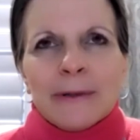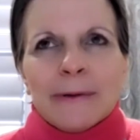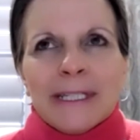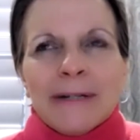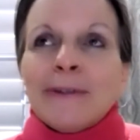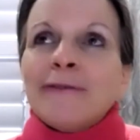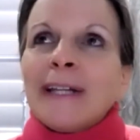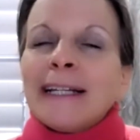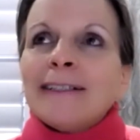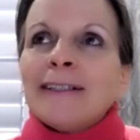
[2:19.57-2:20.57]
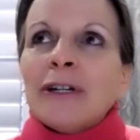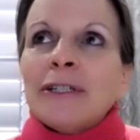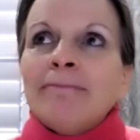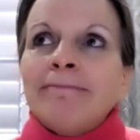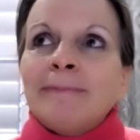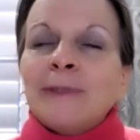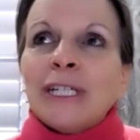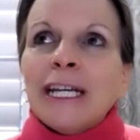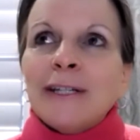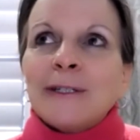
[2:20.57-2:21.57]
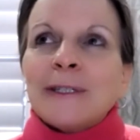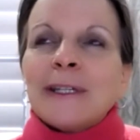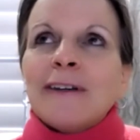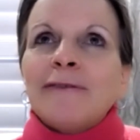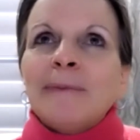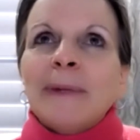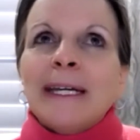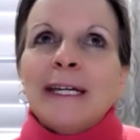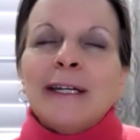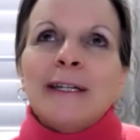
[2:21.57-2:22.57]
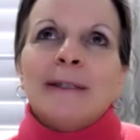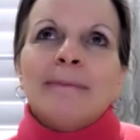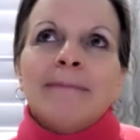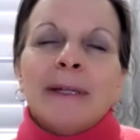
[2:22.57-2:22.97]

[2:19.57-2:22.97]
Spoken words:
So as I reflect on changes that I've made